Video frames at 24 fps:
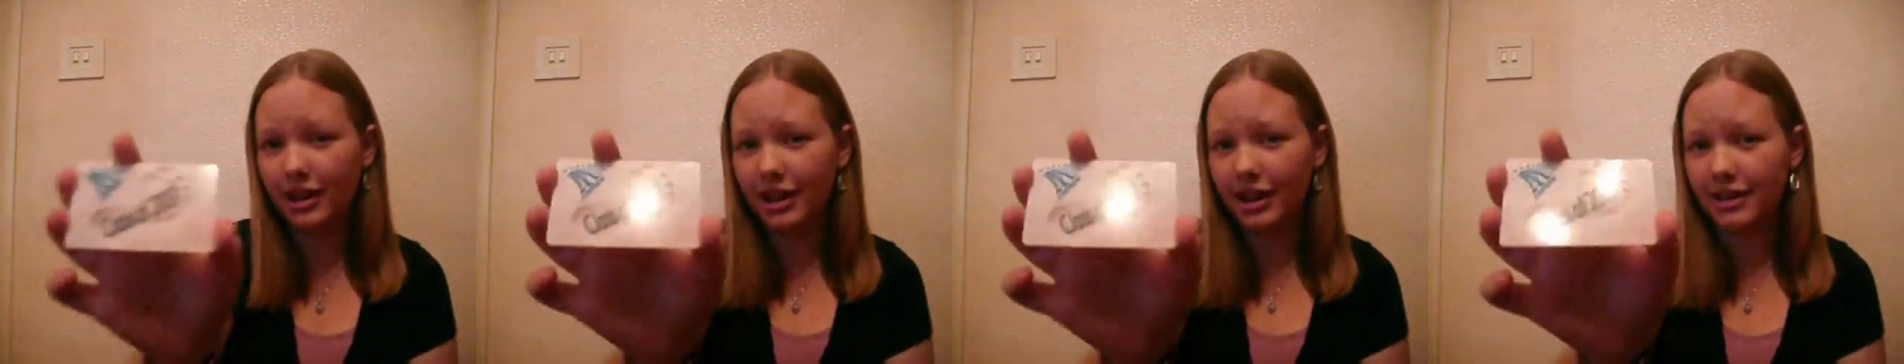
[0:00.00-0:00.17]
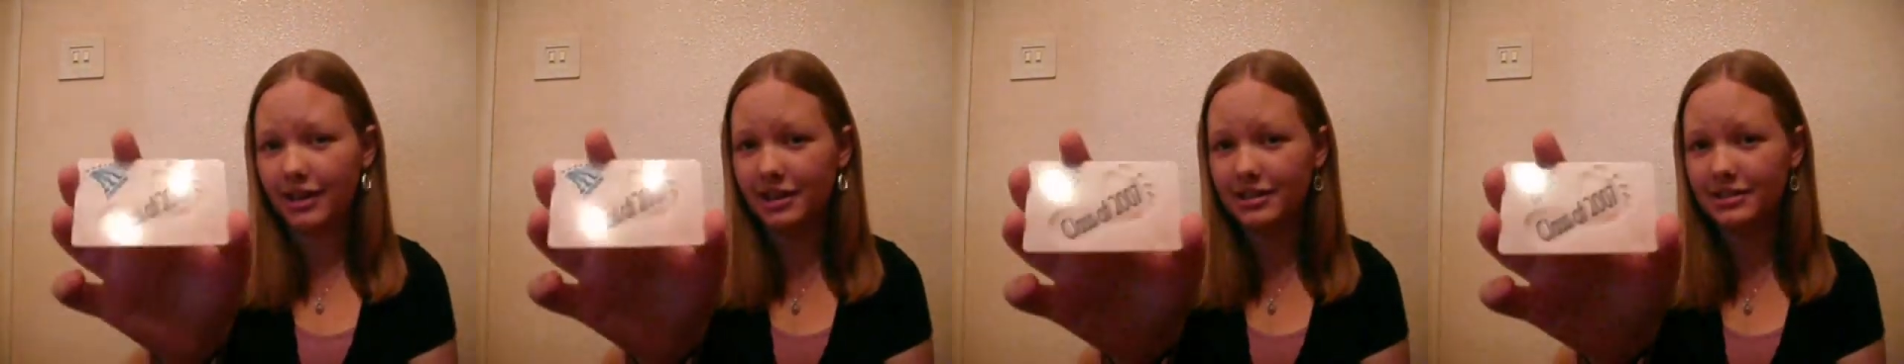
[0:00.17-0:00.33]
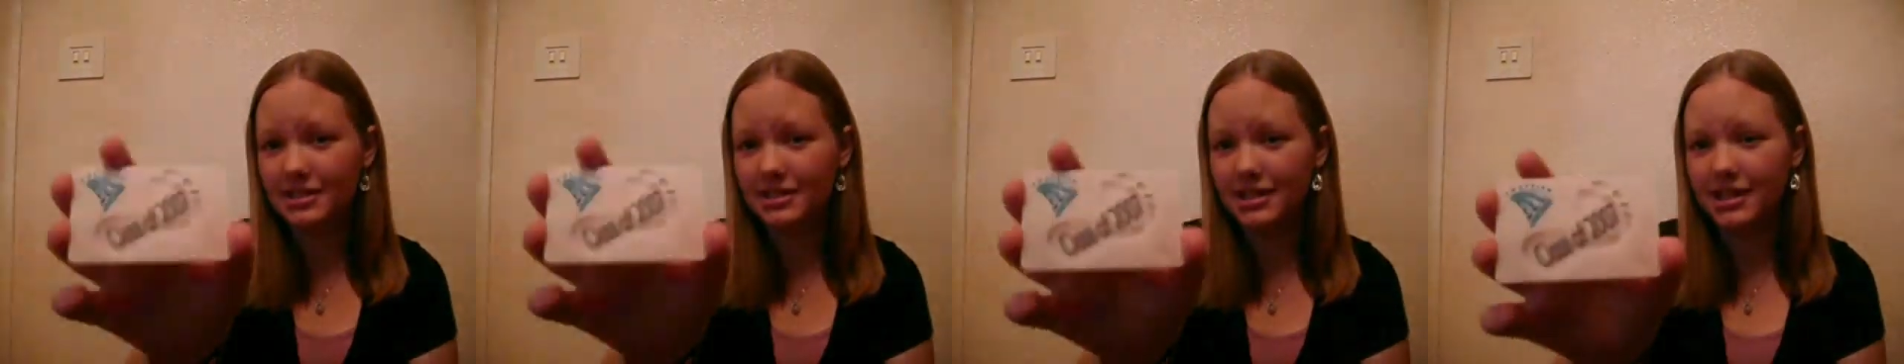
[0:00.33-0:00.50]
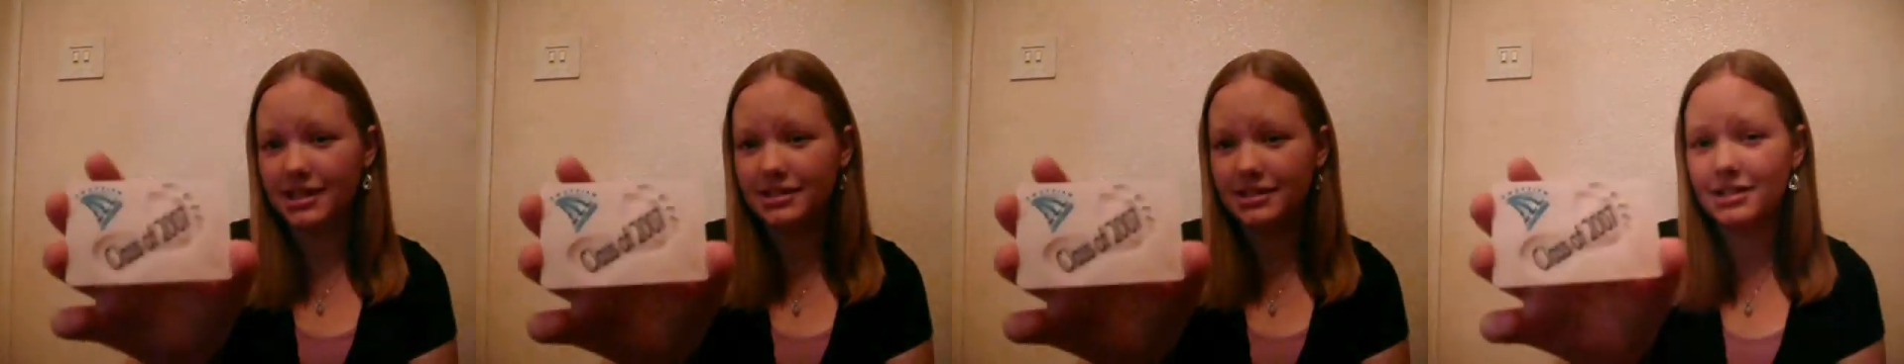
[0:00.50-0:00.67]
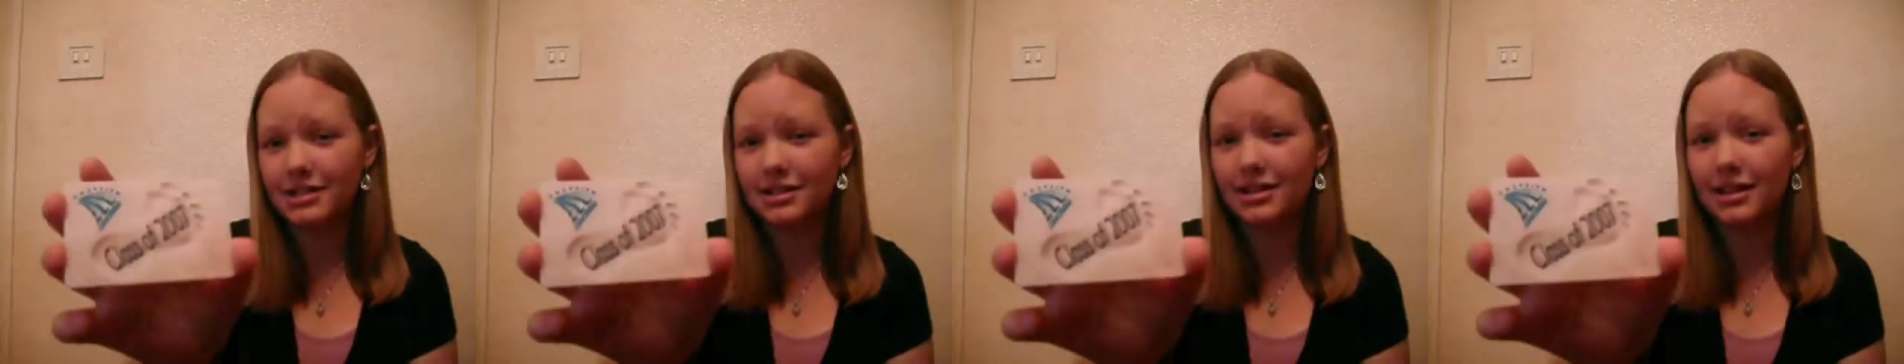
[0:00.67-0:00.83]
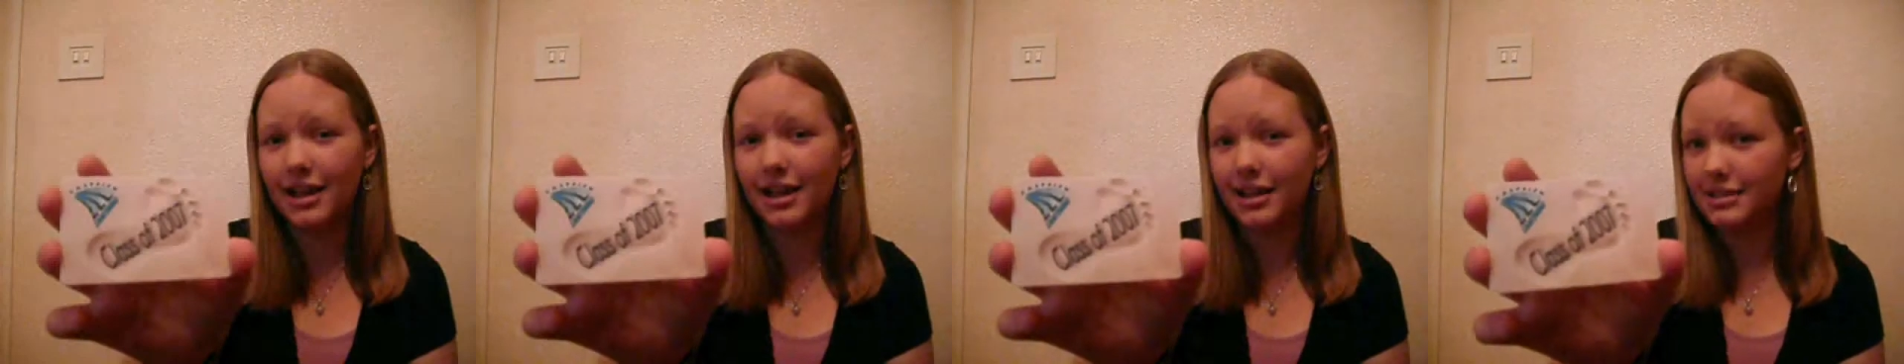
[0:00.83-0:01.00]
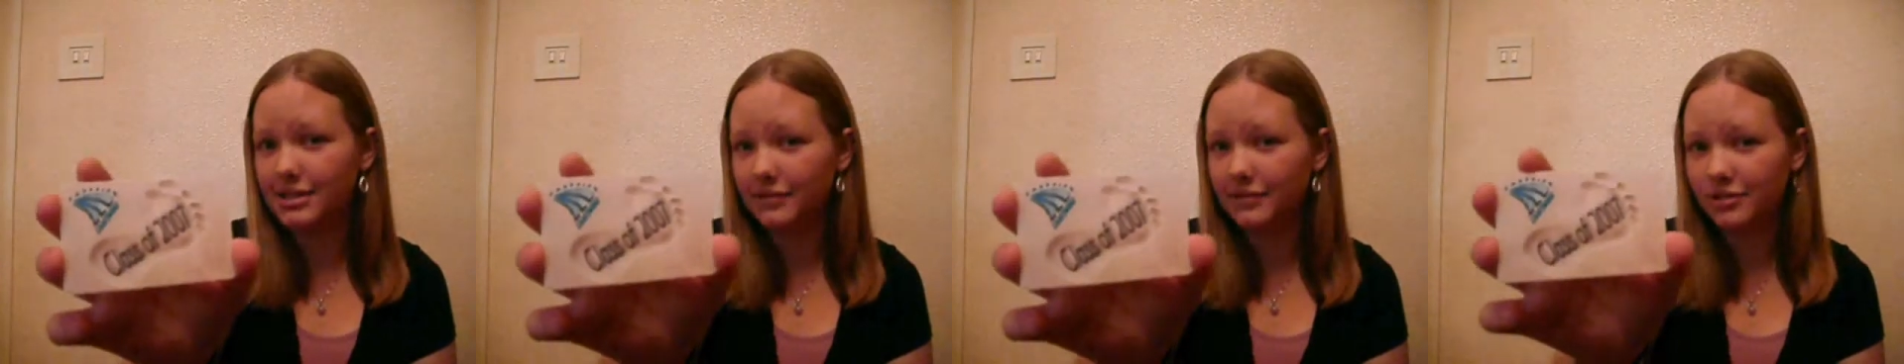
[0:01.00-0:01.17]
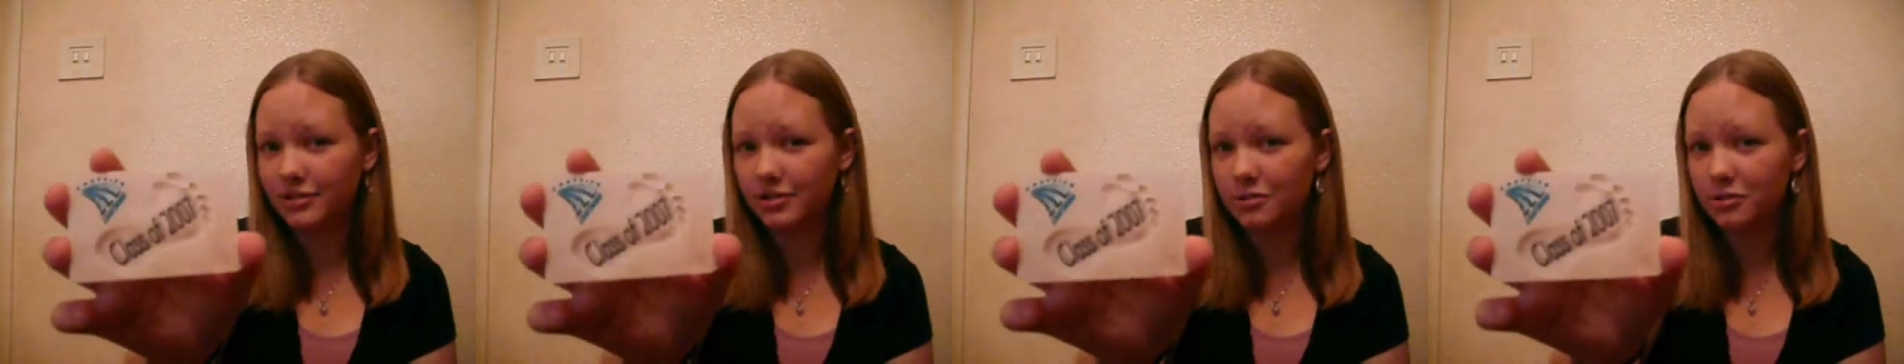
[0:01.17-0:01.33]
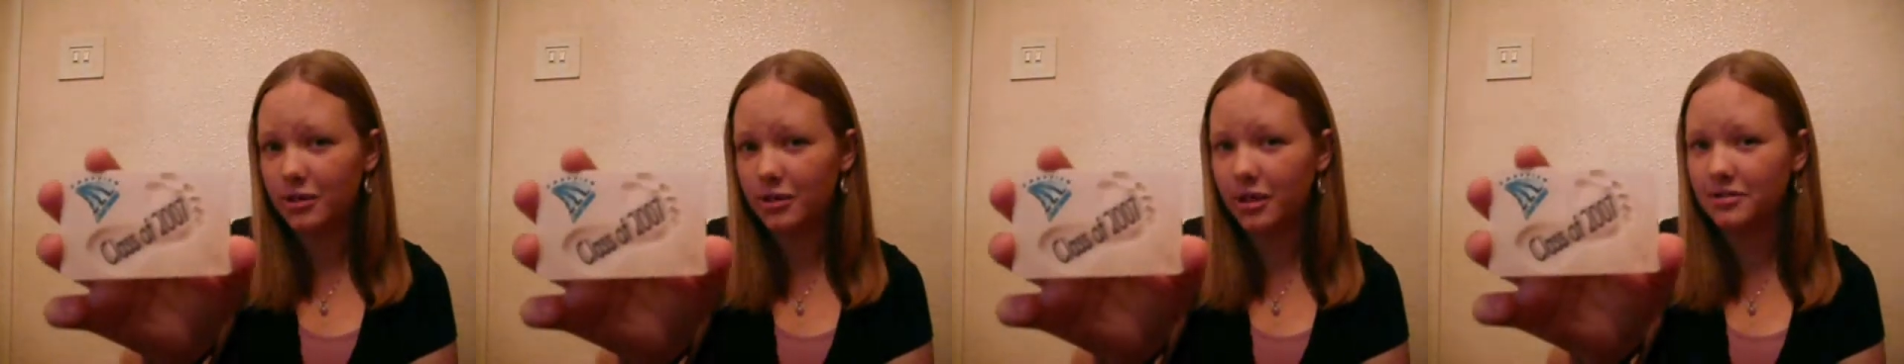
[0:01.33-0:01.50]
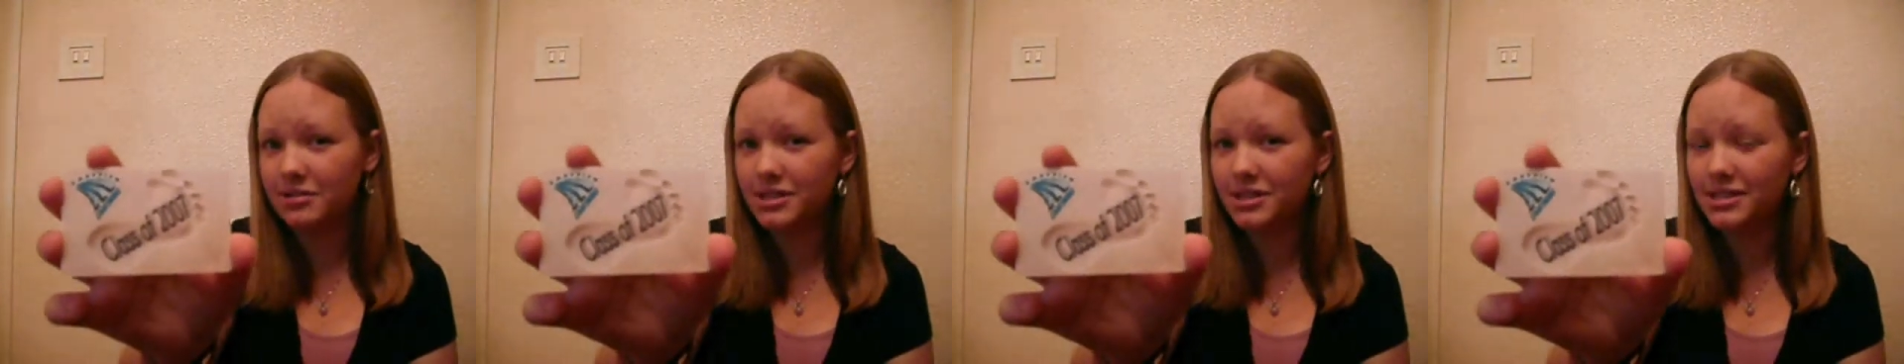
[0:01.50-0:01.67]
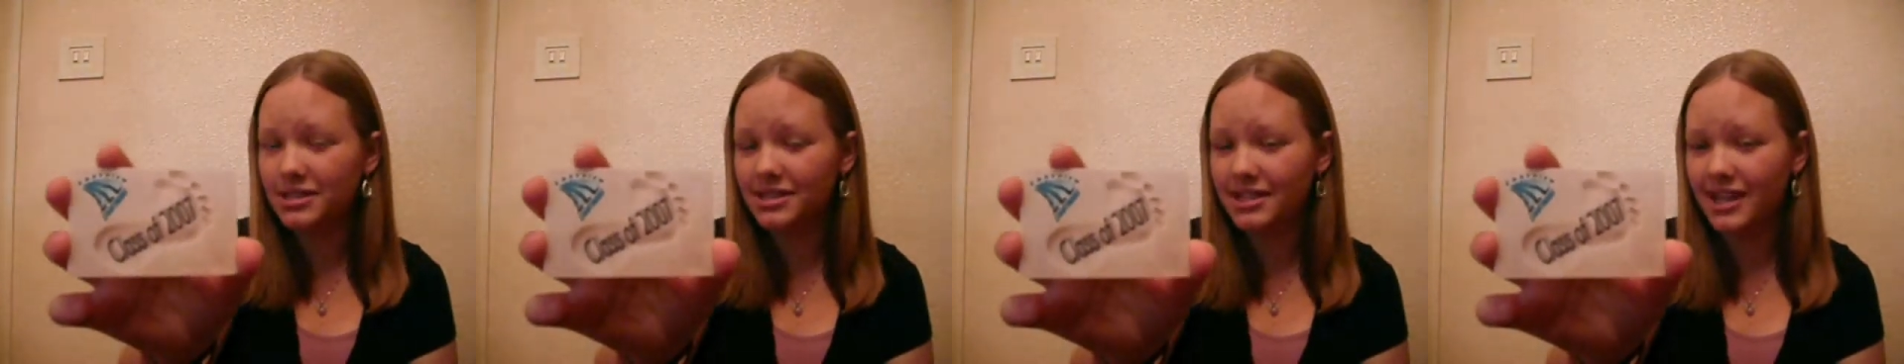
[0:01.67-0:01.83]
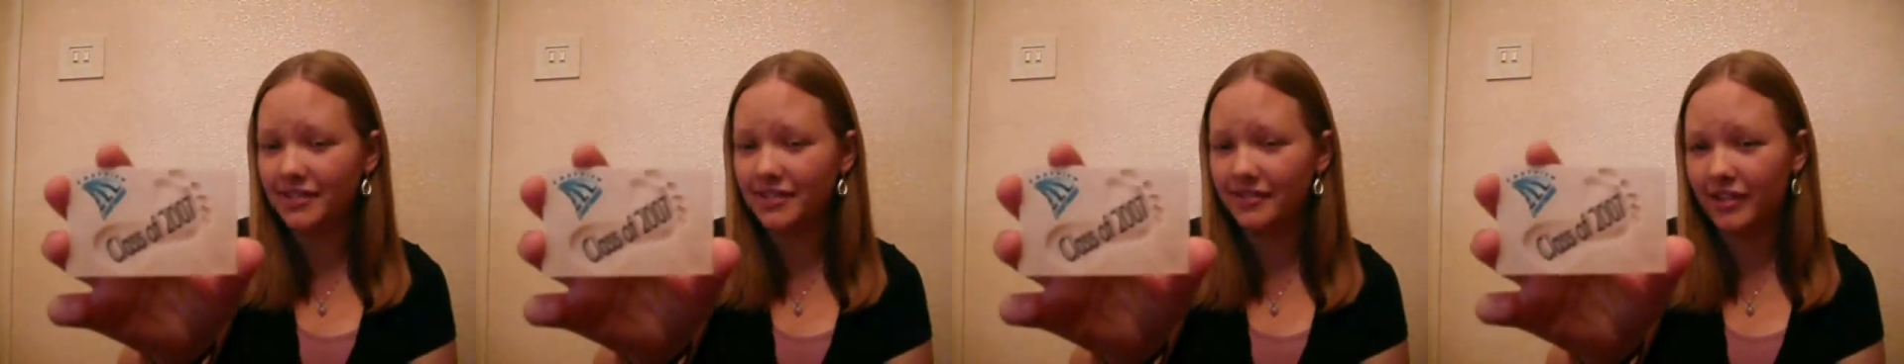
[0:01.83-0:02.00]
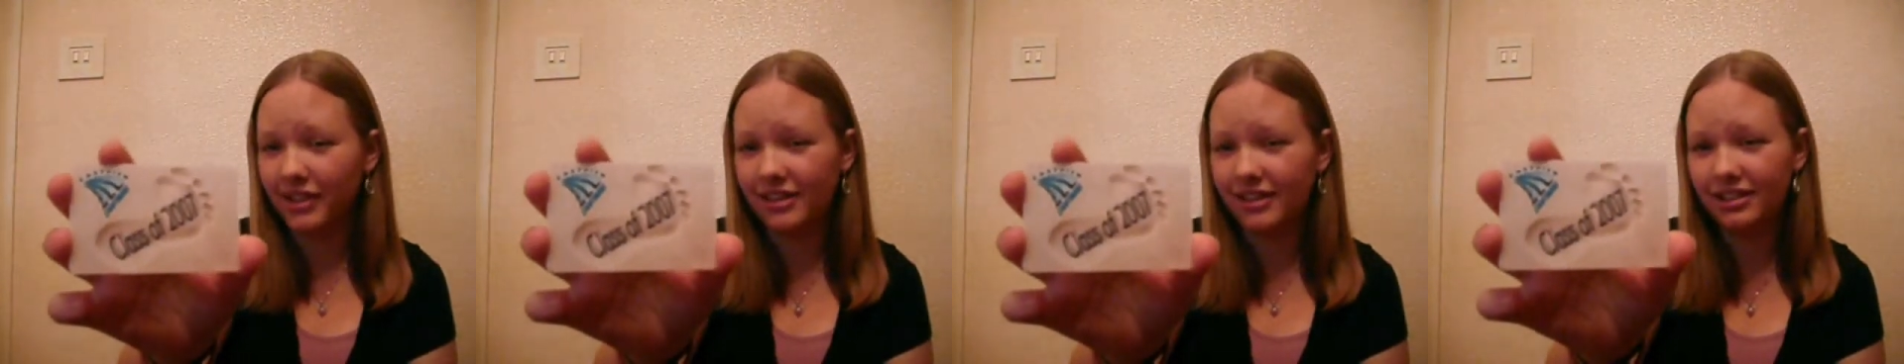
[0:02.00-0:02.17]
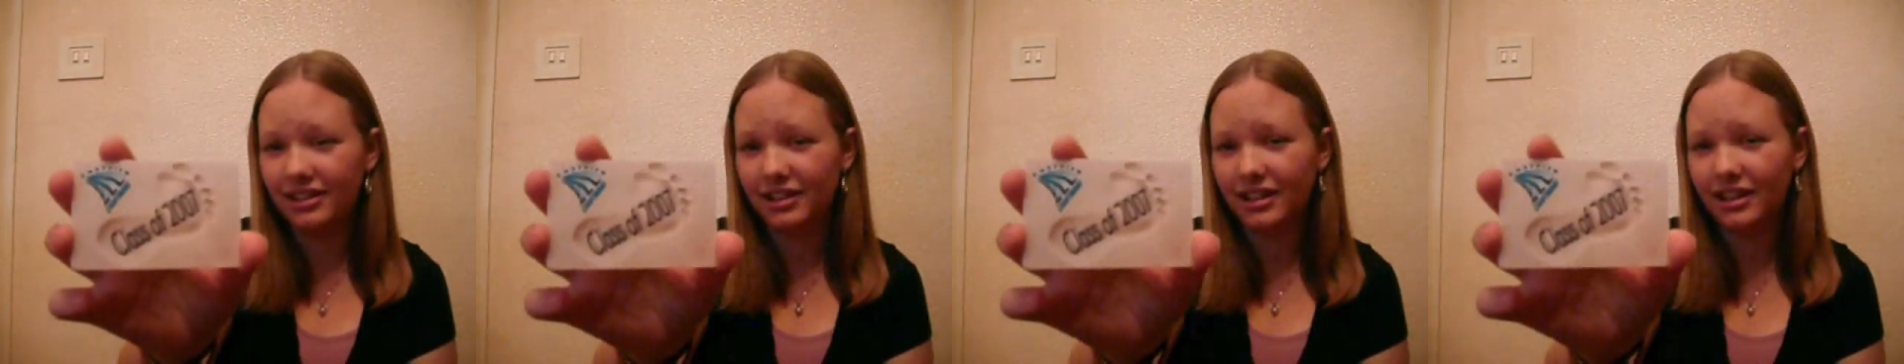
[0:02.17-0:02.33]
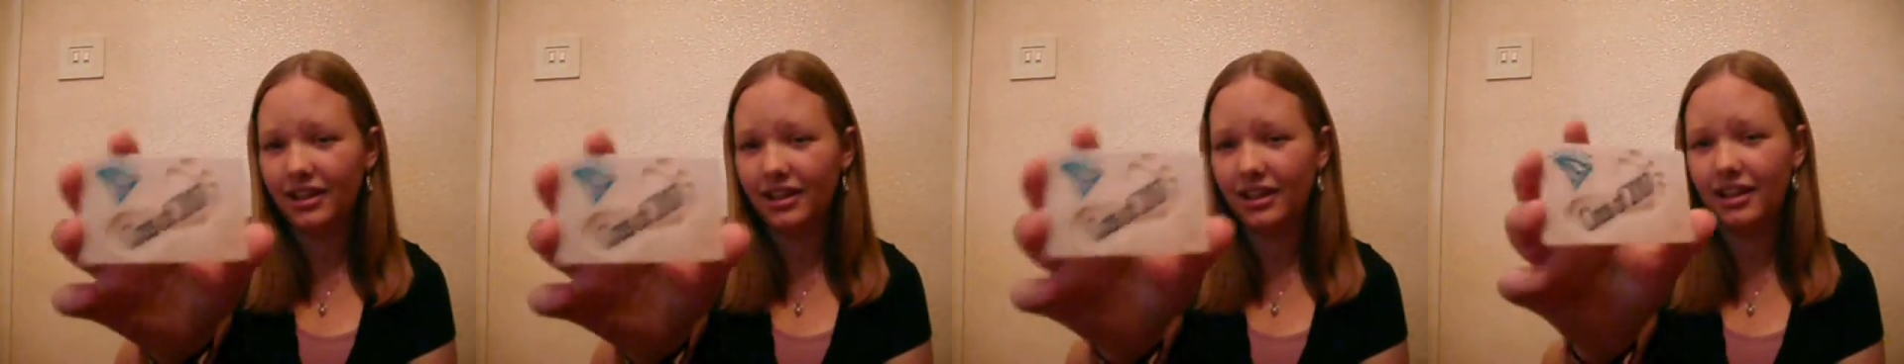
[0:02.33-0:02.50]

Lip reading: and it says Class of 2007.